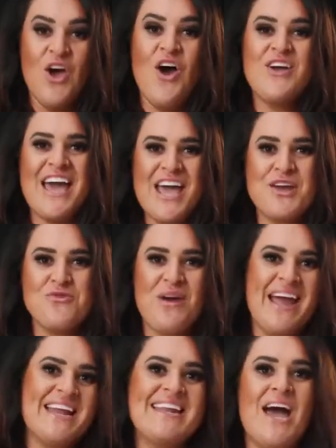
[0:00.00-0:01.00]
Okay,
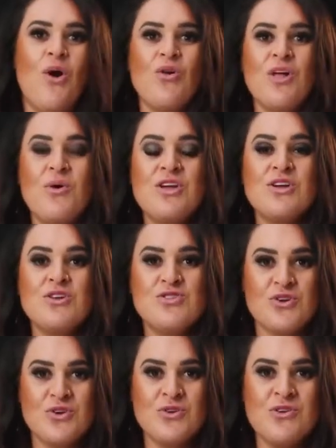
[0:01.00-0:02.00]
great. Now, all I want you to
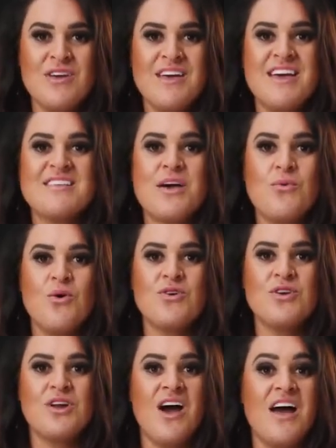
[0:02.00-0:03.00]
do is I want
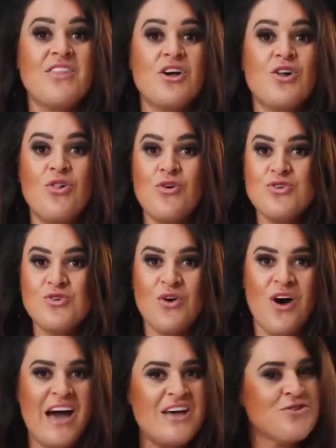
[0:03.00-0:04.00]
you to either close your
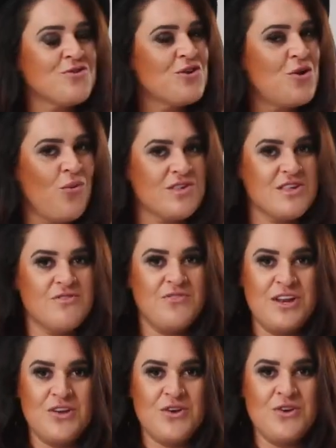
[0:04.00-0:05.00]
eyes or you can watch the
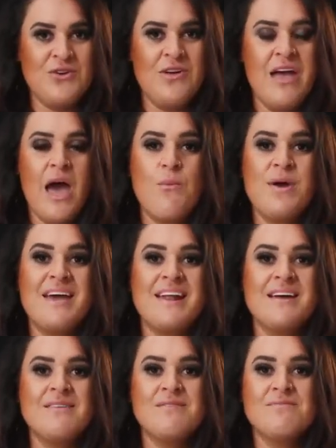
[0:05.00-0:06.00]
video, and we're going
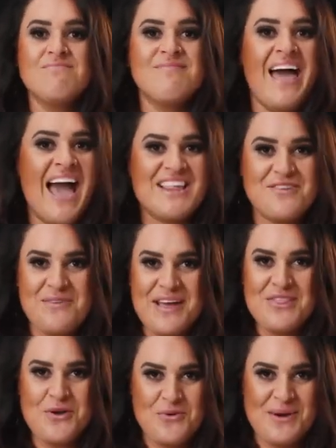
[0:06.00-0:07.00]
to
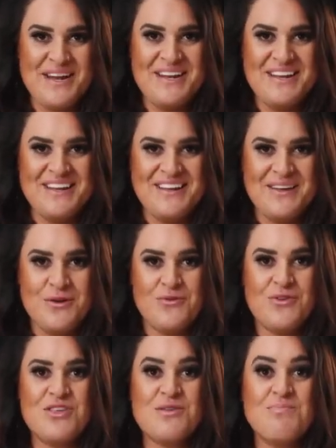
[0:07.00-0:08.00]
activate the grid
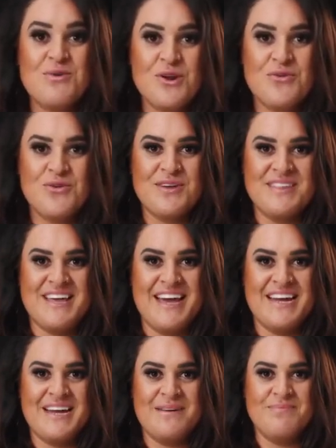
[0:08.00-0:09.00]
for this beautiful
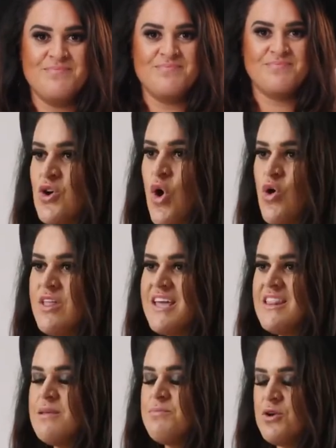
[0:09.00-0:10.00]
container.
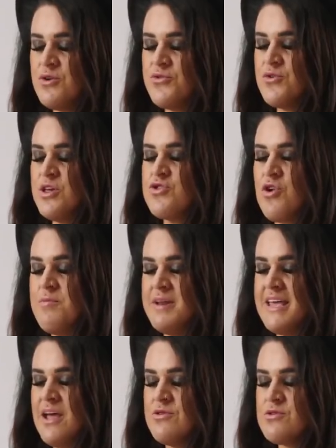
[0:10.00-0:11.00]
Calling in the beautiful
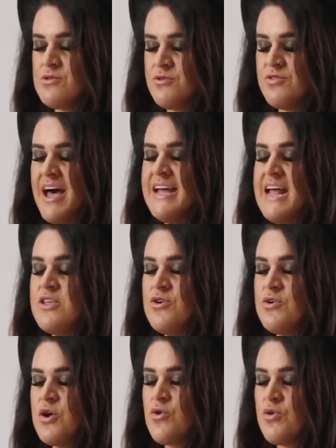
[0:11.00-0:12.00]
Andromedan Council of Light and
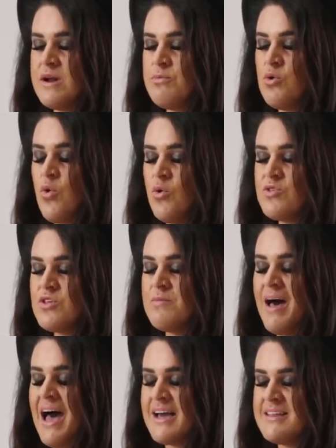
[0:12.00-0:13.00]
your incredible
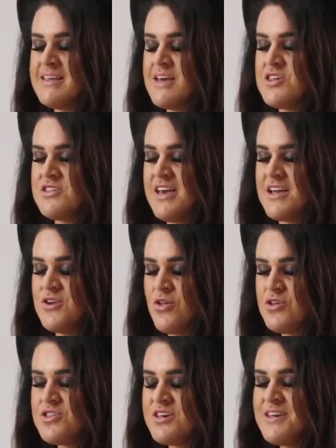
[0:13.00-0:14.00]
quantum architecture
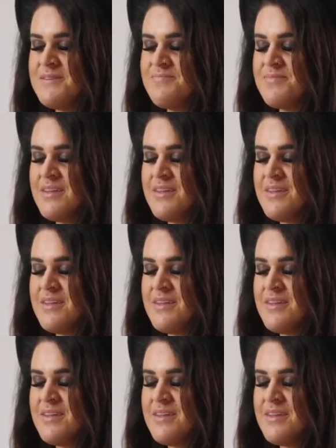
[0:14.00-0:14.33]
technology.